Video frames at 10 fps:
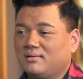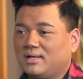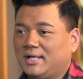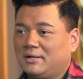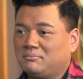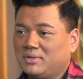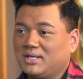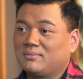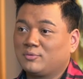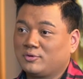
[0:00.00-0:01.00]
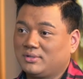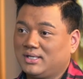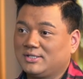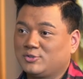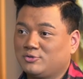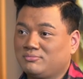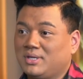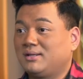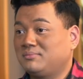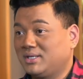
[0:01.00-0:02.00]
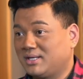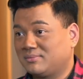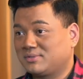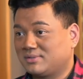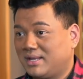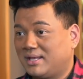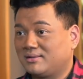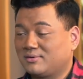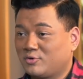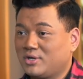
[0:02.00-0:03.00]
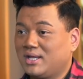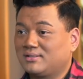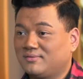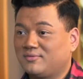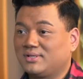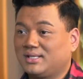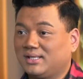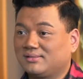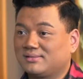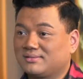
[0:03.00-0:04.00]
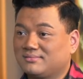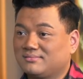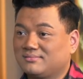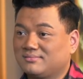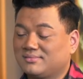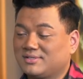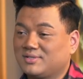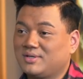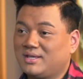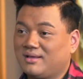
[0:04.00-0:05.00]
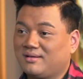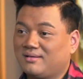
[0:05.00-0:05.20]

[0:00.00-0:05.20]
meetup could lead to many meetups and create different things. So yeah.